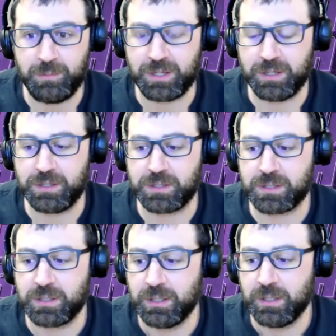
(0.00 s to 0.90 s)

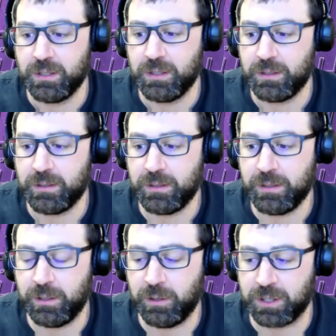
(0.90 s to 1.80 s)
because,
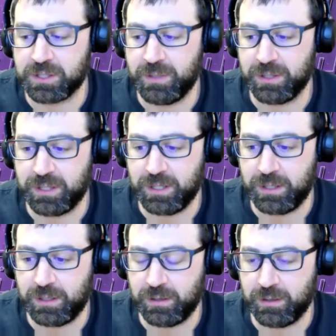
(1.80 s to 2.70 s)

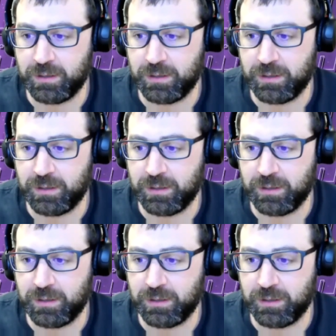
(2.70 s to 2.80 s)
ultimately